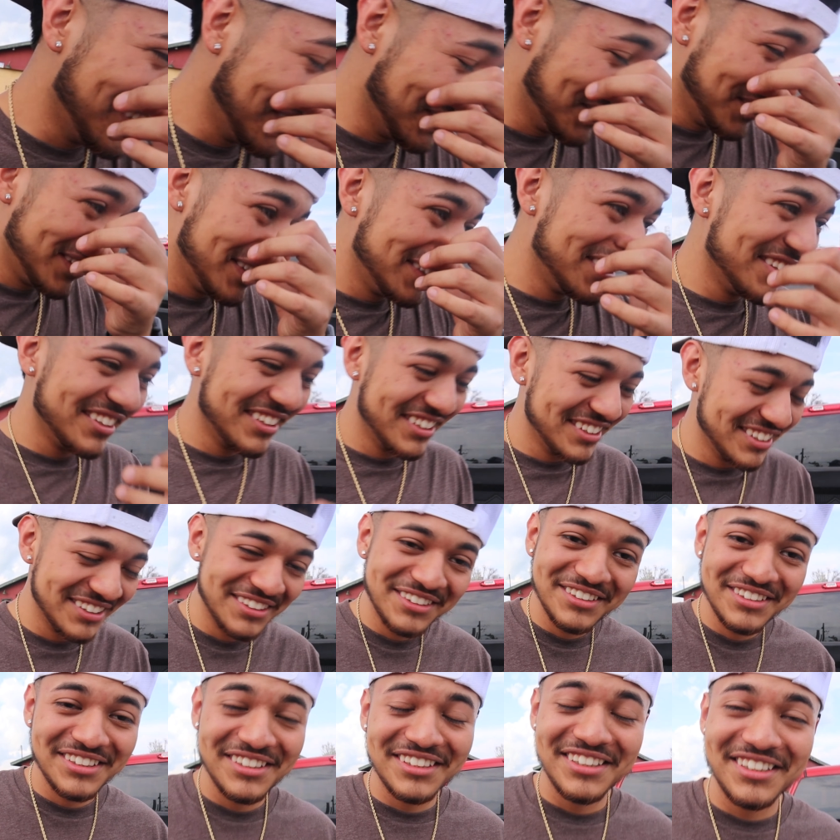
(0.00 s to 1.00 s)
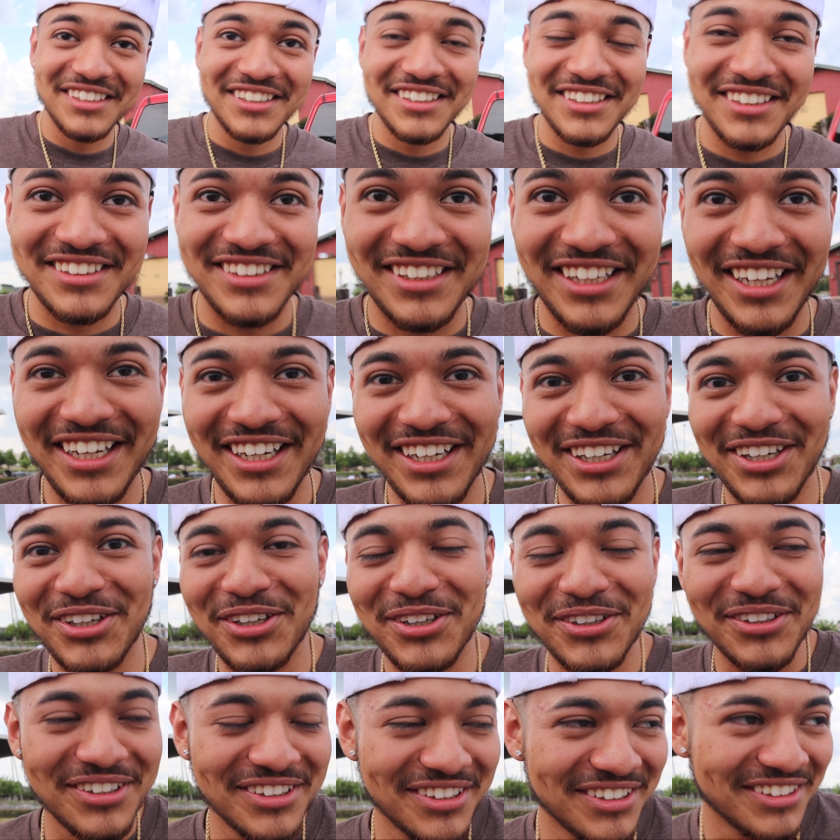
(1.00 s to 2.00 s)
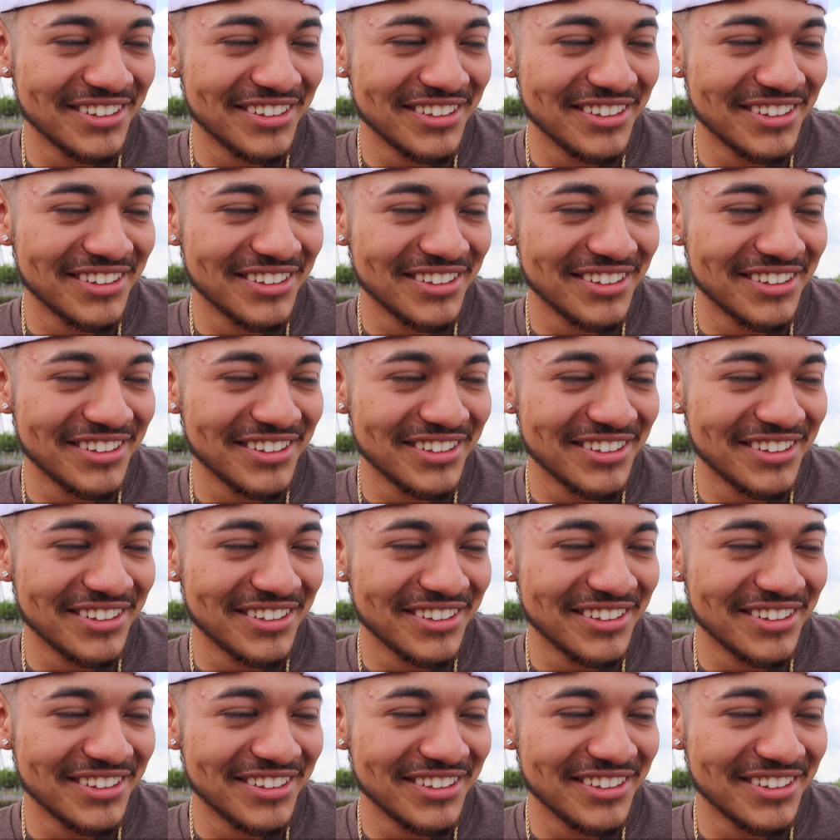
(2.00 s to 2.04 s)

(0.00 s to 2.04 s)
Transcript: Let me see your eyes. Damn.